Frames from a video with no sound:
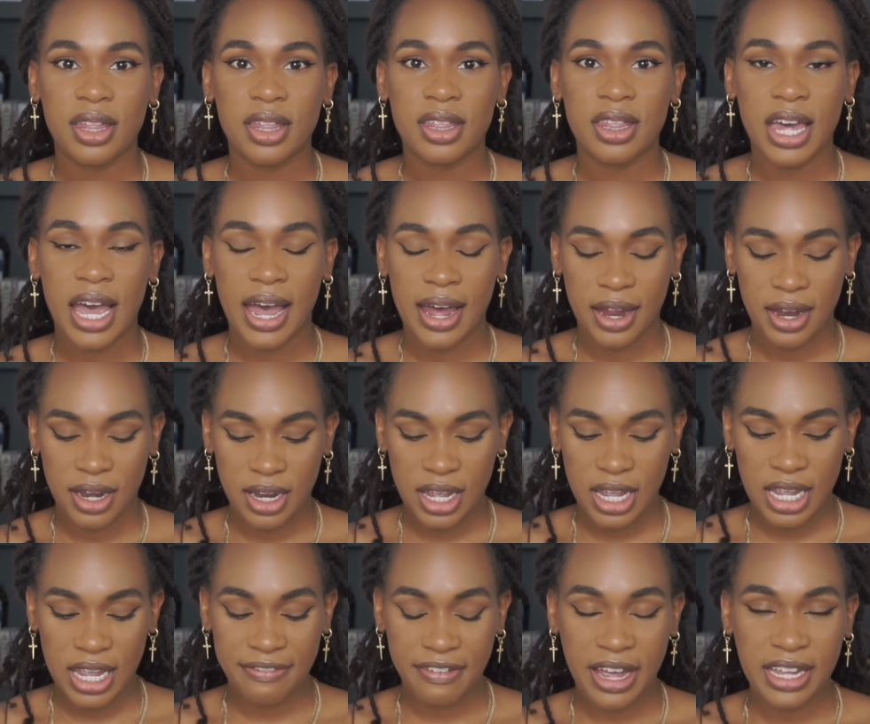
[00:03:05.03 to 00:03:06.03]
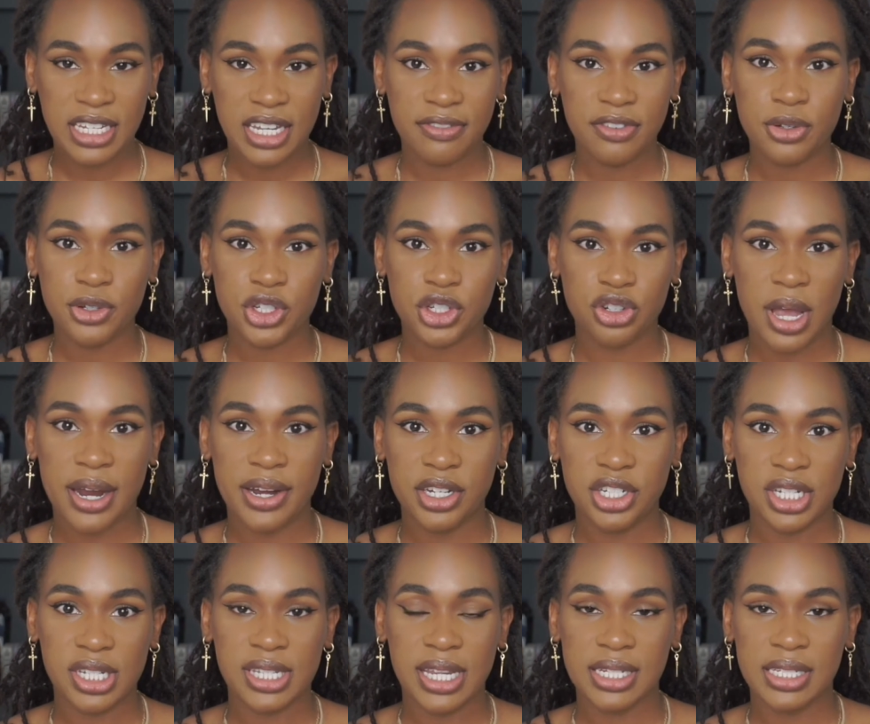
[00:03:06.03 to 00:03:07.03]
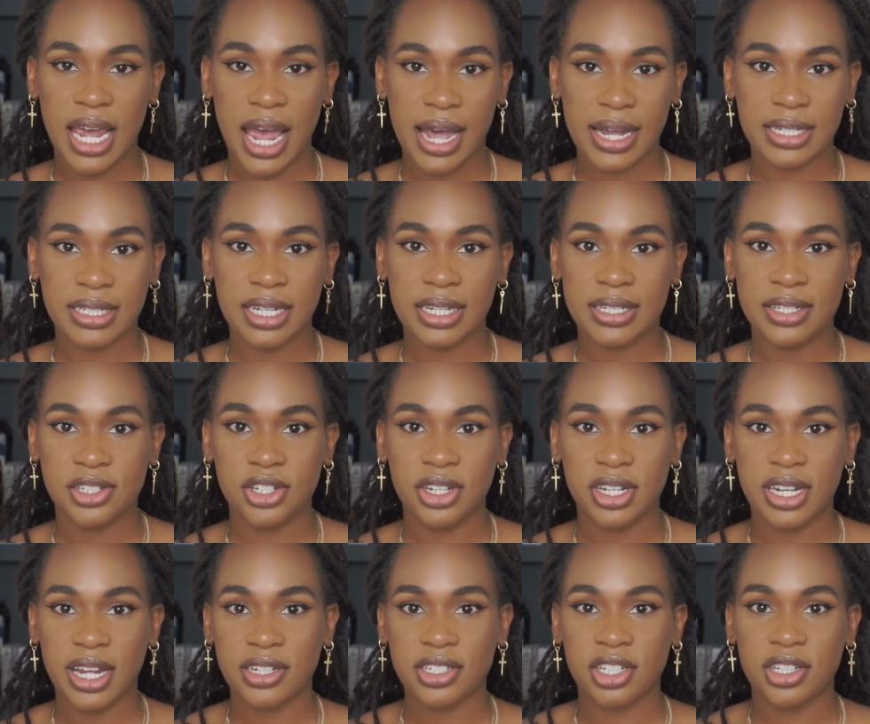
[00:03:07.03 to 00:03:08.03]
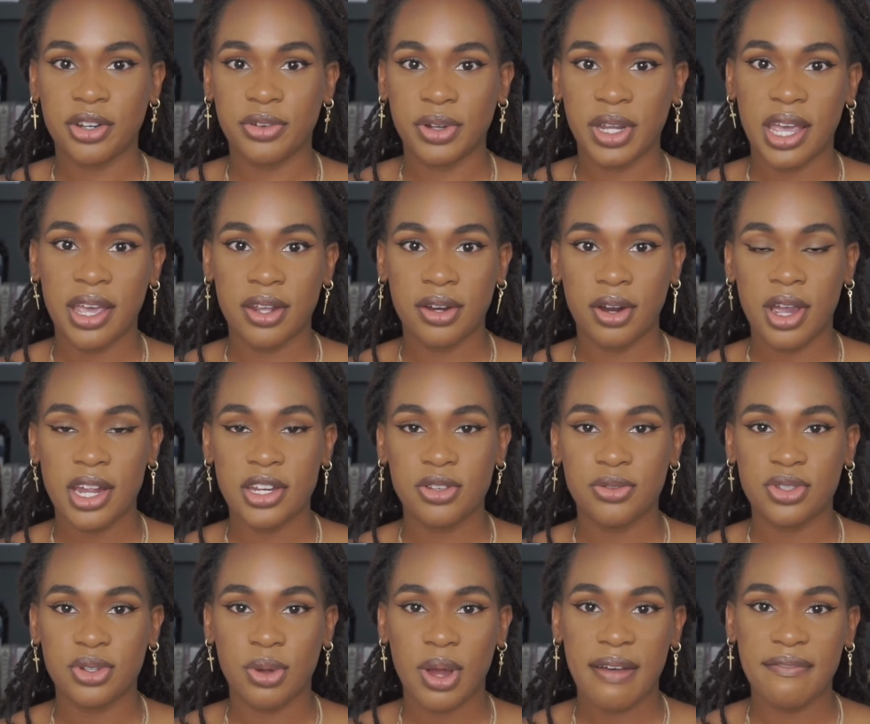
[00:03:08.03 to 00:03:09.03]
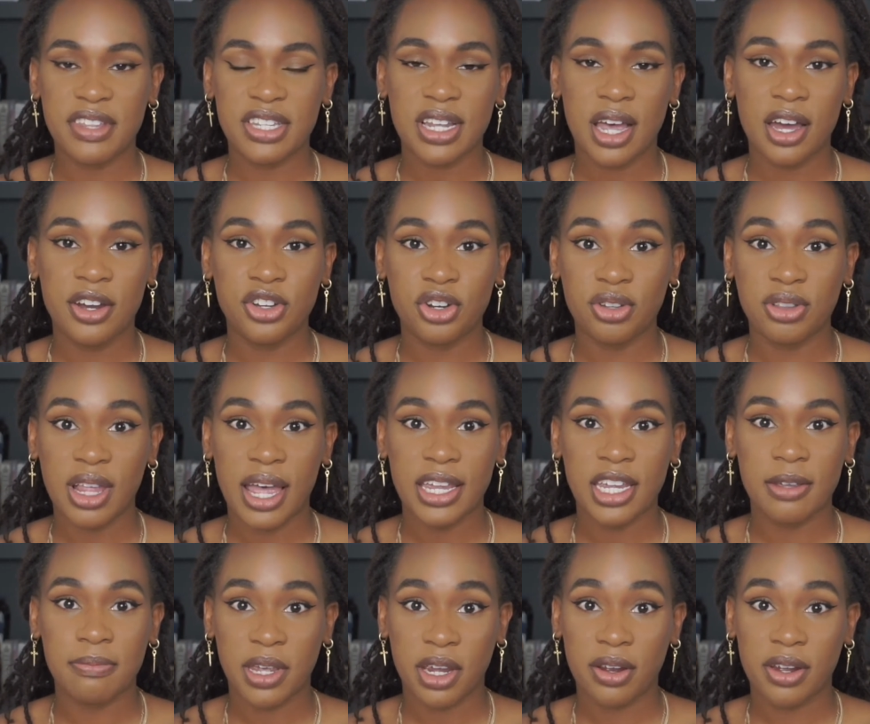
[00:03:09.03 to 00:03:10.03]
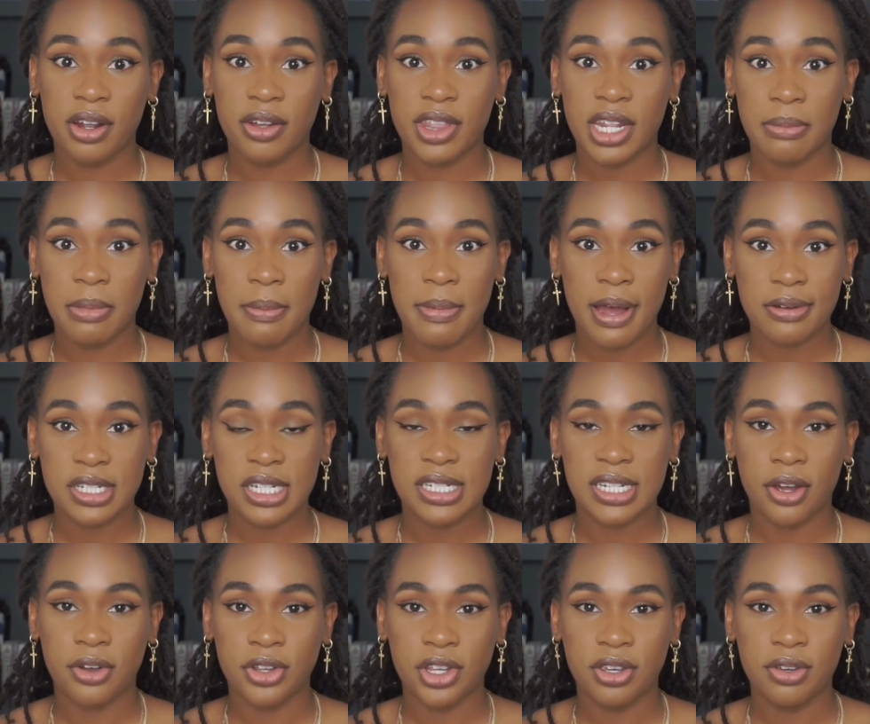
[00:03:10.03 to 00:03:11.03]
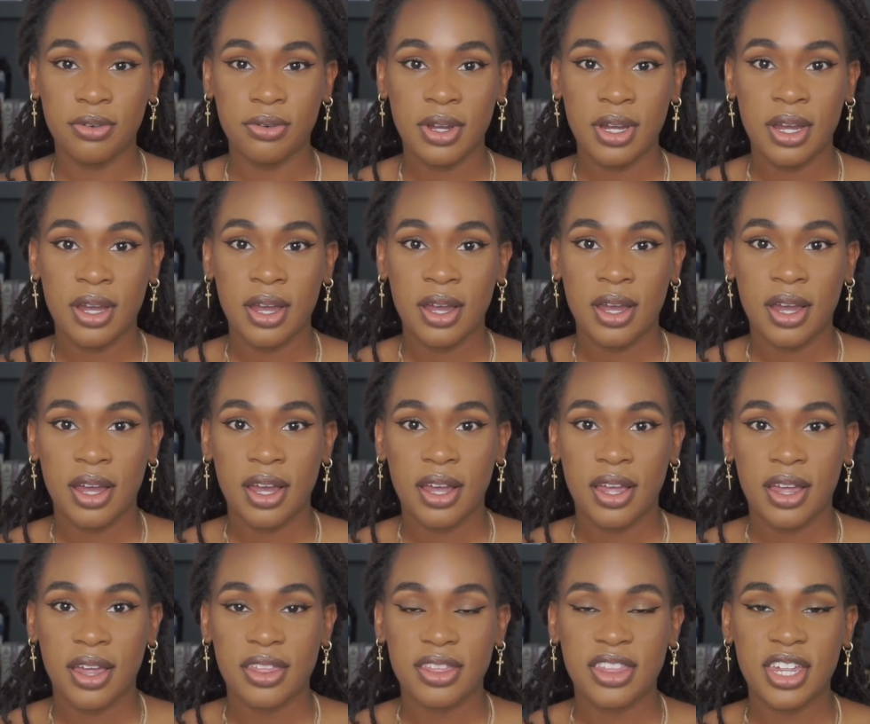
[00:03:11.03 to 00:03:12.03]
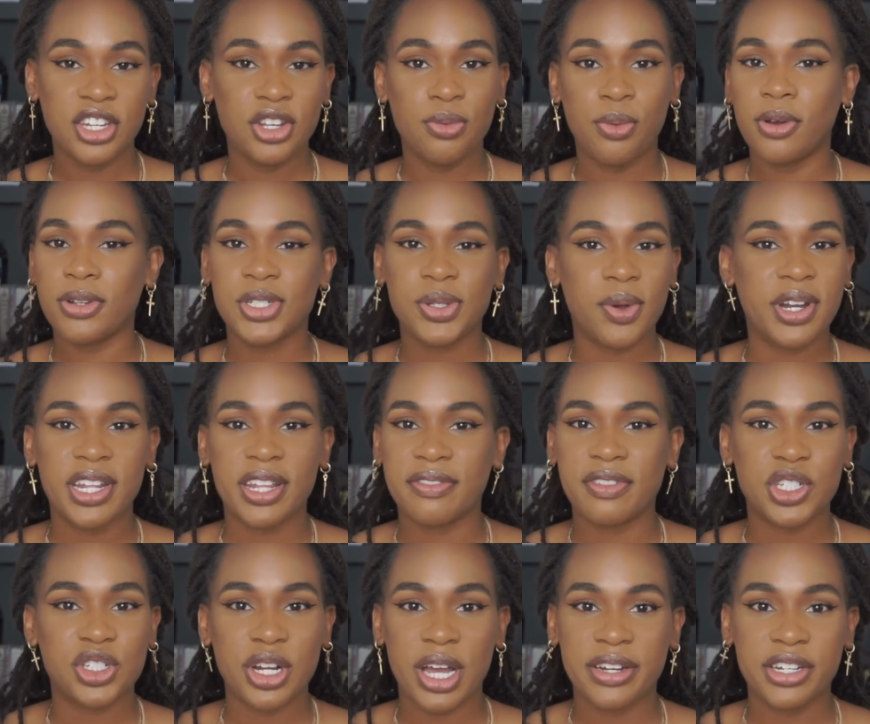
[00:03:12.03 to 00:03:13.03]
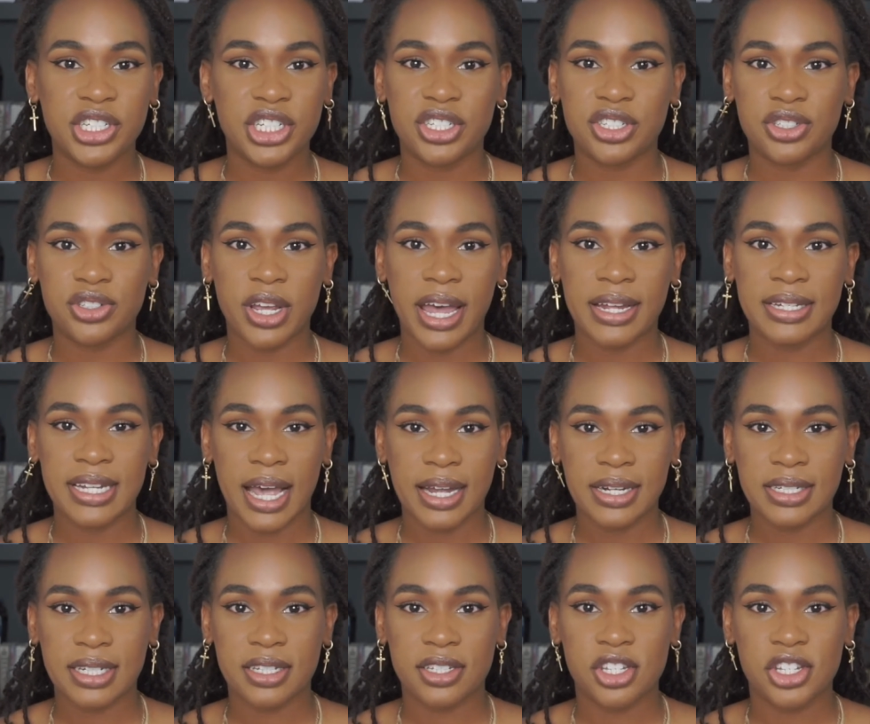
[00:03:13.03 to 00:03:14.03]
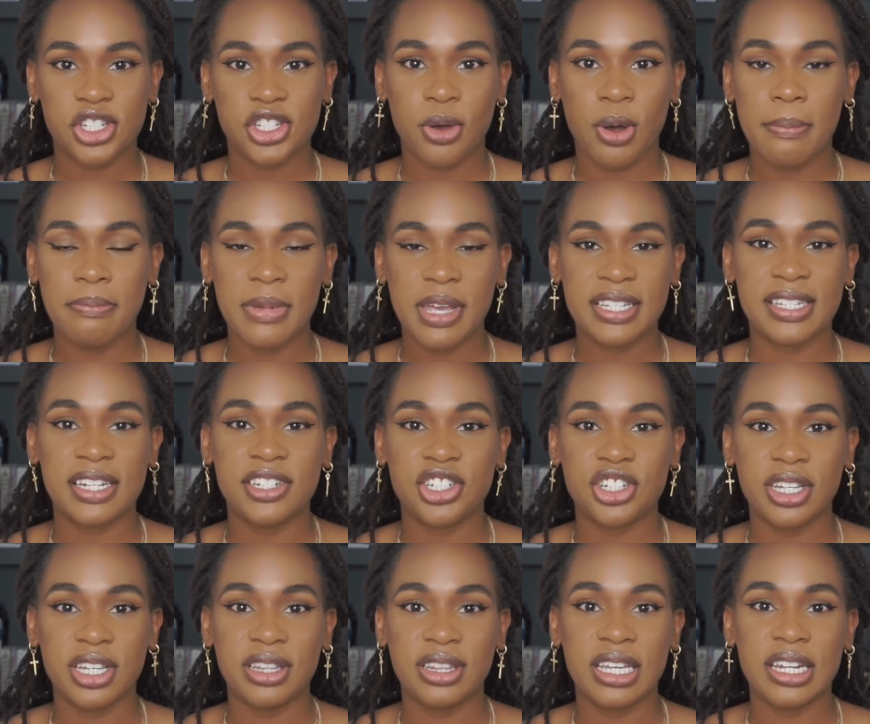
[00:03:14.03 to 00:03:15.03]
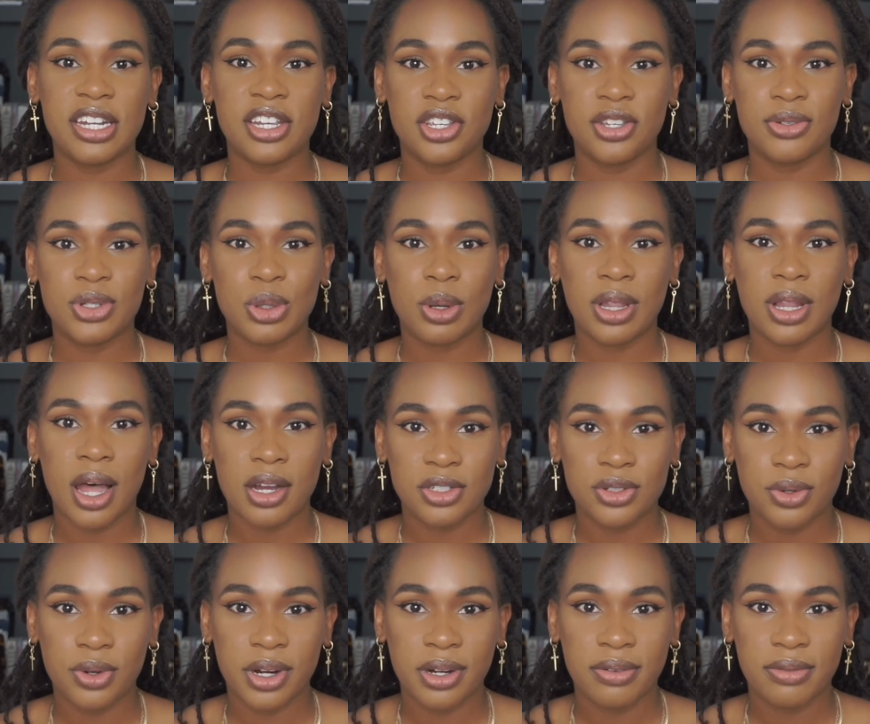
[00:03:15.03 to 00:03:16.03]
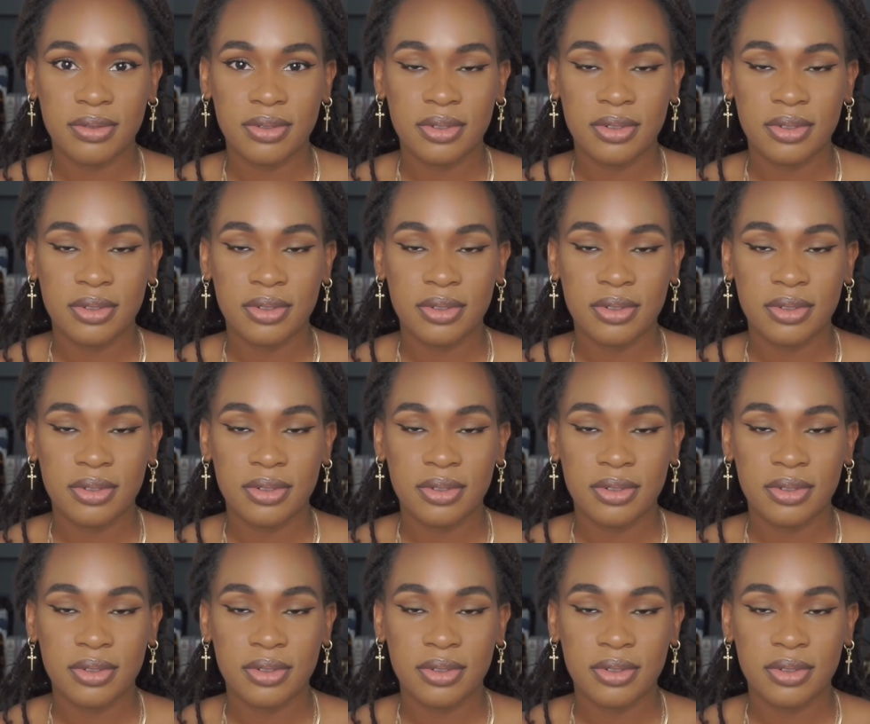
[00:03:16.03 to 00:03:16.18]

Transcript: that if I give you strategies and tactics to connect to the creator and you still have this underlying barrier that I'm about to tell you, then you won't do any of the strategies and tactics. So I'm essentially leading you to a locked door.